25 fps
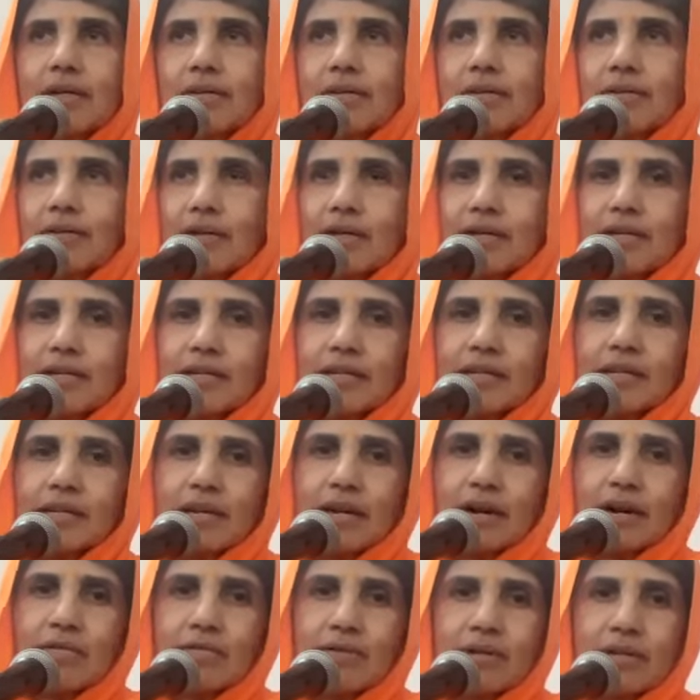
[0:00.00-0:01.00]
rotating
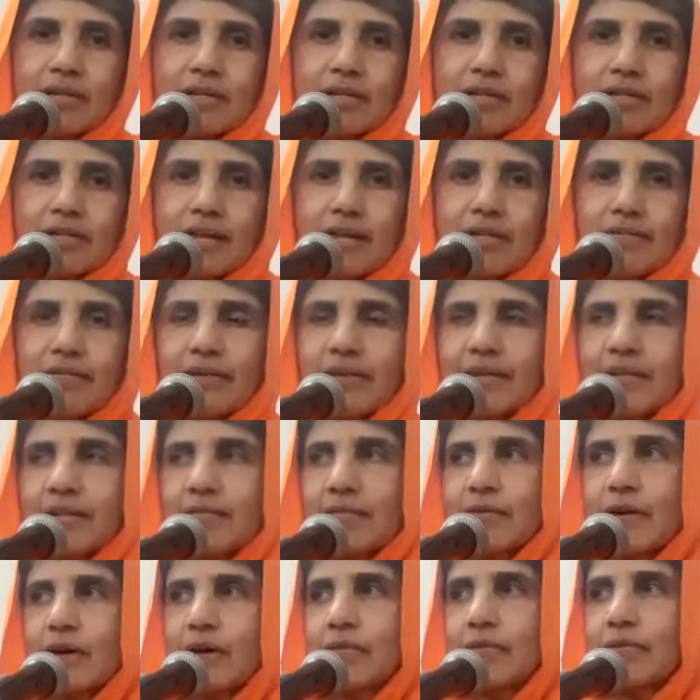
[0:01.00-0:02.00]
around itself and
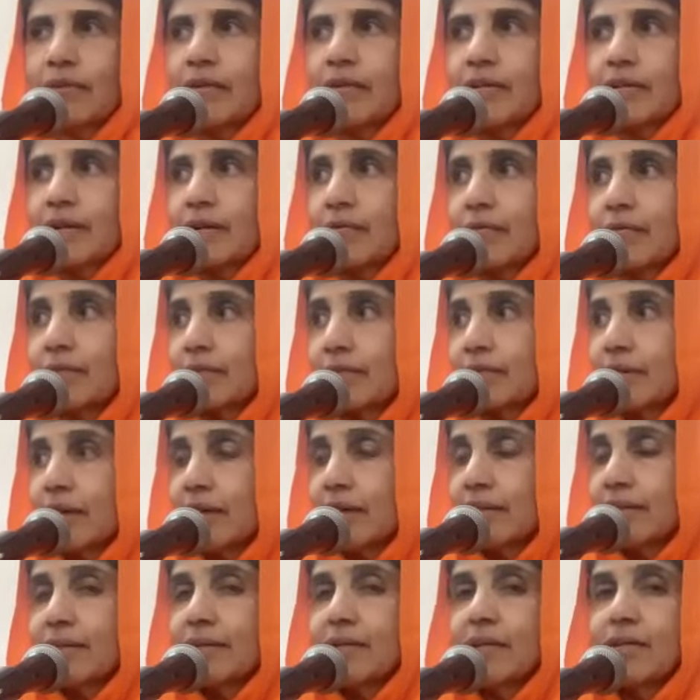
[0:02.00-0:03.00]
revolving around the
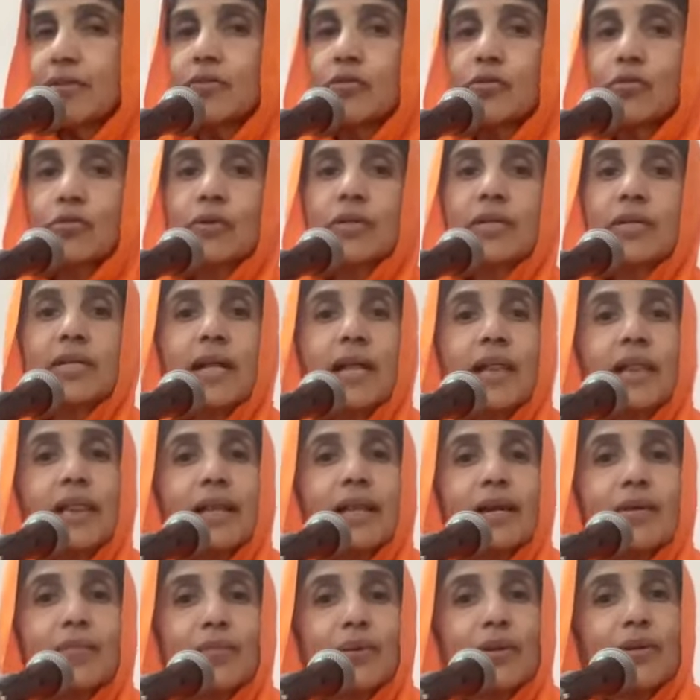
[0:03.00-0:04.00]
sun, you will tell
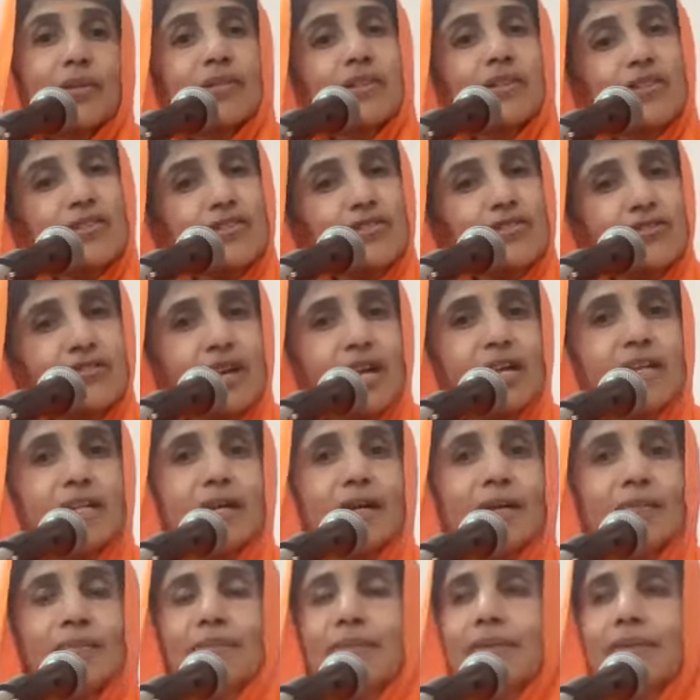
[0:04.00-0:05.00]
that person, shut
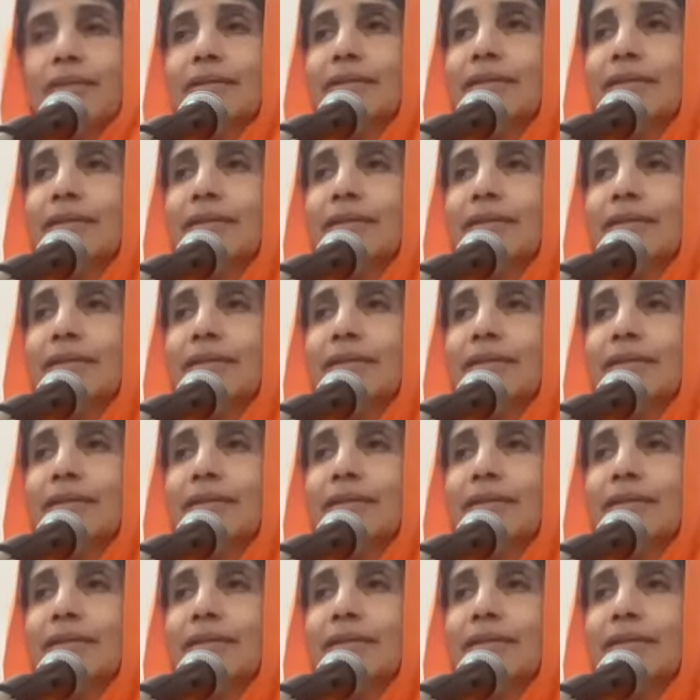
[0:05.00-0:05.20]
up.